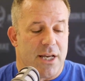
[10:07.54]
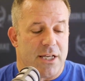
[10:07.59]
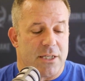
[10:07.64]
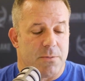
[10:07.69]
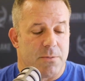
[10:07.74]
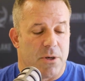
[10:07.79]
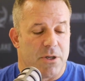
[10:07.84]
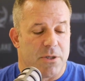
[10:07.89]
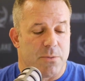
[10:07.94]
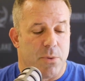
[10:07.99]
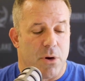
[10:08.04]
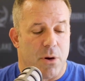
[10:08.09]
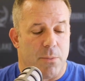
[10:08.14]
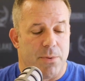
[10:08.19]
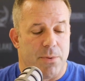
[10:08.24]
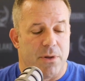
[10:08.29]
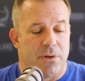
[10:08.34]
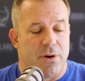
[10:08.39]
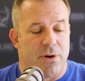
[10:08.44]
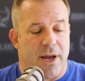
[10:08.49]
most
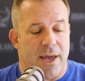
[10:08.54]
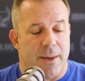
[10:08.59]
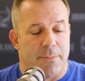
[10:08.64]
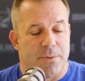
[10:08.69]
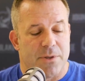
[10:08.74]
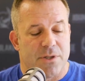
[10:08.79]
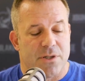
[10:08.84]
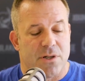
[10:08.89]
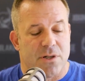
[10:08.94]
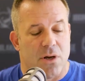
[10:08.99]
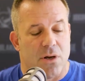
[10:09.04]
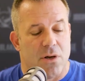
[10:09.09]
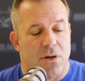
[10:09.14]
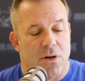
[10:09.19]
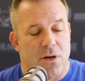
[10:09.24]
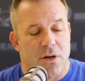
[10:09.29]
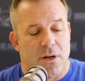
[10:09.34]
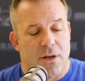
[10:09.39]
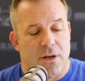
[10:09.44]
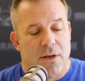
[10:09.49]
popular
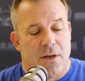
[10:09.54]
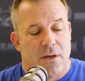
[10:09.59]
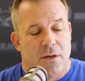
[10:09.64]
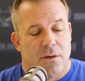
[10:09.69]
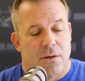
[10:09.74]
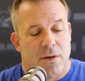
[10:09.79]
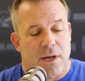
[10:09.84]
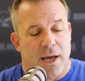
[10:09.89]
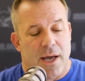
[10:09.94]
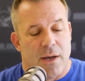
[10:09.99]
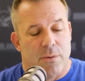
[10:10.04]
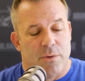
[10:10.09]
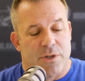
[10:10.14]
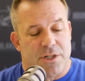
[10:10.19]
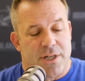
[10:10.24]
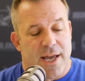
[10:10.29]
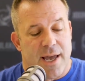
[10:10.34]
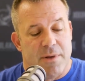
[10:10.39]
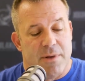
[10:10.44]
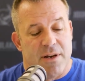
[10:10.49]
episode, uh, which
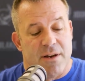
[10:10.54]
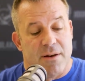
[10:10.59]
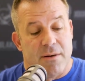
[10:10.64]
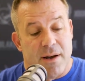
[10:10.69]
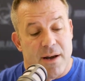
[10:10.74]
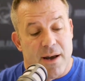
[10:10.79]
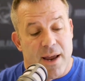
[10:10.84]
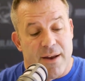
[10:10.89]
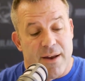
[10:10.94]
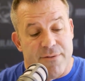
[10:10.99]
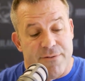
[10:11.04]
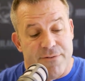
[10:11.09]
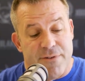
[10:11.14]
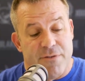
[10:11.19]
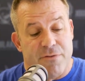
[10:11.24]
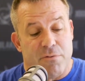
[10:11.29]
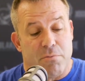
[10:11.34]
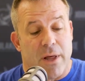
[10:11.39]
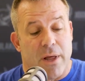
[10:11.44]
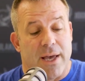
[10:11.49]
came in at, at
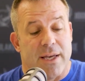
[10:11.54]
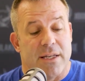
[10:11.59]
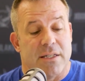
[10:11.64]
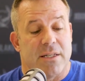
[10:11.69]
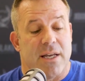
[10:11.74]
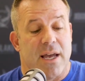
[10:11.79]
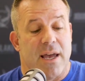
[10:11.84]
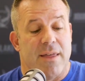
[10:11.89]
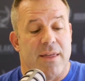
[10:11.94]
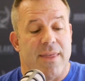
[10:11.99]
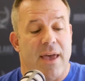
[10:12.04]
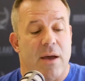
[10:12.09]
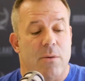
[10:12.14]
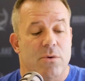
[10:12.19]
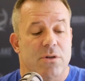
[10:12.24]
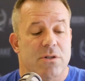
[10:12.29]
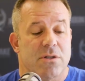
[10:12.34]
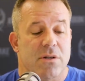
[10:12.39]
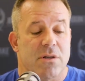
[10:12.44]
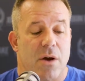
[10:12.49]
fifth place, and that
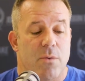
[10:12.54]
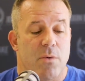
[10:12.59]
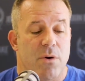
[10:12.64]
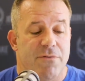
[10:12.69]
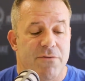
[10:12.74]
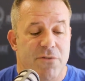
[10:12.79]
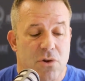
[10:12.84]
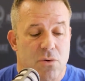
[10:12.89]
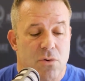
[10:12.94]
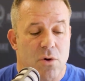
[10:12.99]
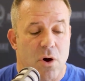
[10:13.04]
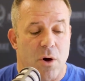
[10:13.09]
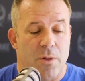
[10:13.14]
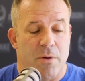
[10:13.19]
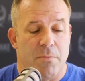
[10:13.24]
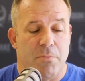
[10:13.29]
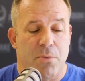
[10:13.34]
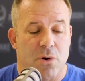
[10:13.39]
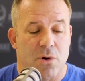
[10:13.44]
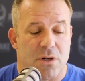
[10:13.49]
was a review on the
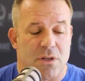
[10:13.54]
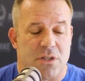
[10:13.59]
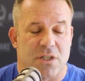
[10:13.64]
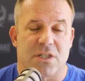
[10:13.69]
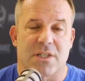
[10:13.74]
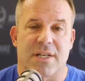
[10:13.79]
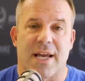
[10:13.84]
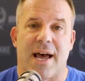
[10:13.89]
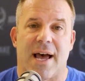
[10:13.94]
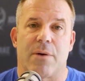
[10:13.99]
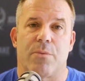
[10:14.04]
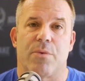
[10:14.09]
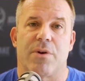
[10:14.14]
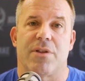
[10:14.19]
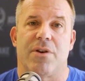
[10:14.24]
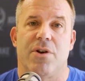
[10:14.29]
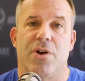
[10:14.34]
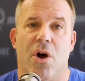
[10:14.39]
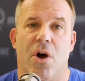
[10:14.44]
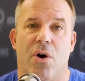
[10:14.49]
book Start
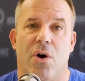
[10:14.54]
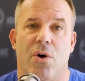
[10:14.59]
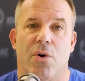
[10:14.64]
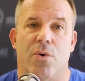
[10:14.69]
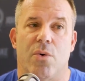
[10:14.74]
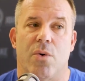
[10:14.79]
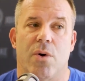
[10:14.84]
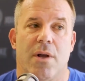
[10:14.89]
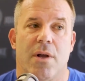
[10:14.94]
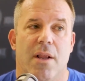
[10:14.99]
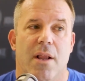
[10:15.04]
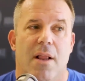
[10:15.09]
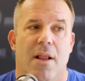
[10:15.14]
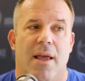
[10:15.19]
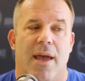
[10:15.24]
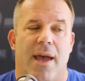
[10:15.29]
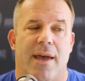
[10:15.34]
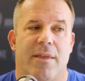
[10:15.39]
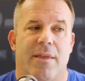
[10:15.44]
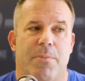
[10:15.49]
With No.
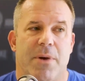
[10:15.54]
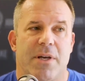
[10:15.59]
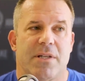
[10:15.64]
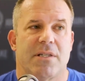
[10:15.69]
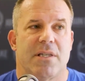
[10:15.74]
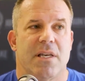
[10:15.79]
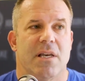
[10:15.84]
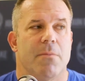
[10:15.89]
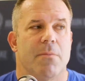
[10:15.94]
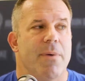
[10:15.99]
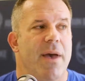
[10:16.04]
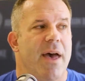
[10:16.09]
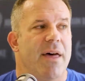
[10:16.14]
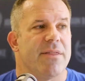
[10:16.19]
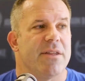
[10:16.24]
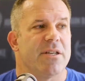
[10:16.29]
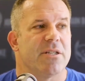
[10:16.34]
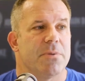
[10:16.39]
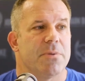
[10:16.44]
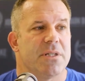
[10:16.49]
And the best thing about
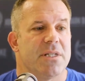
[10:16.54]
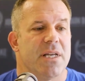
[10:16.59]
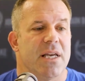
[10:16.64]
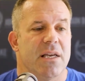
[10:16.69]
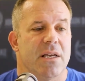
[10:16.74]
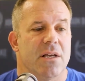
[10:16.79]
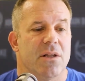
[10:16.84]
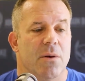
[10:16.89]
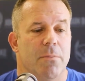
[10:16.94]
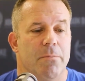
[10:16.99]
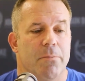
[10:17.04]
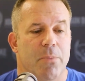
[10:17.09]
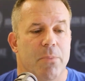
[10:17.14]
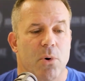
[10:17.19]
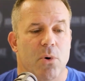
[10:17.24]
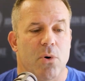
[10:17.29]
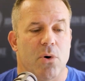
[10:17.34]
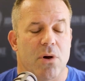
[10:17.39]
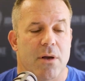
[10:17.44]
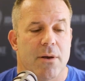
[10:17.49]
this particular
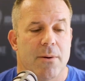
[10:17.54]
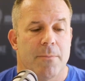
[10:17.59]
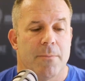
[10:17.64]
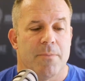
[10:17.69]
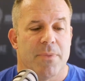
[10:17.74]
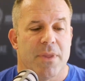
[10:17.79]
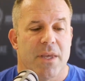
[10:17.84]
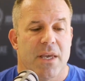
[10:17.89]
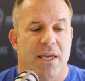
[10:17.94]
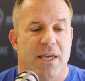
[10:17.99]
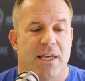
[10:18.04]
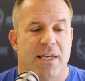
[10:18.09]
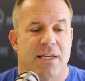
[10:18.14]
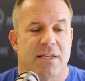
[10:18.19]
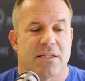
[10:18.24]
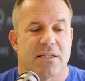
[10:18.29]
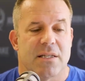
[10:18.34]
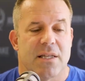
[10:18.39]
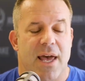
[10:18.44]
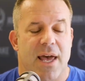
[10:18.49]
book
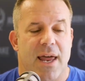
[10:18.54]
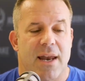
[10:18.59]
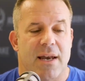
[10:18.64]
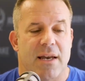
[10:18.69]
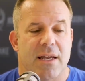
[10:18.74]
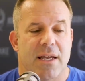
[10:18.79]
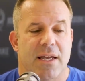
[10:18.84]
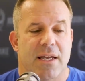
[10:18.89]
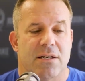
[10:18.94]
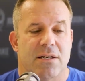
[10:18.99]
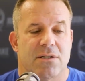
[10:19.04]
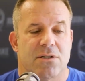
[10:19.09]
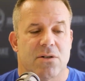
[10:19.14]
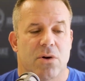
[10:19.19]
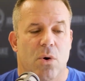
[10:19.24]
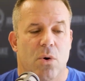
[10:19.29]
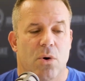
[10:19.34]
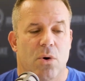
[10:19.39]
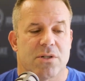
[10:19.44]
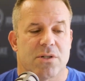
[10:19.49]
is that it
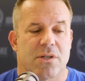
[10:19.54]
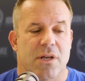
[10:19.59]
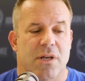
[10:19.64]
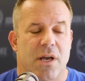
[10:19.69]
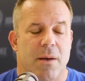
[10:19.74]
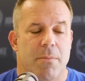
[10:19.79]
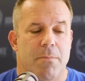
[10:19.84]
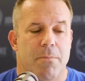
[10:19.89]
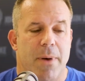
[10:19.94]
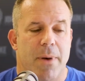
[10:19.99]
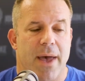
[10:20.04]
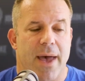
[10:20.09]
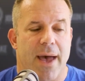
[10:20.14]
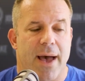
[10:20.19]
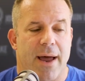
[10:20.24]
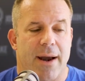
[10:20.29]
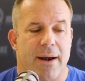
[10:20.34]
talks about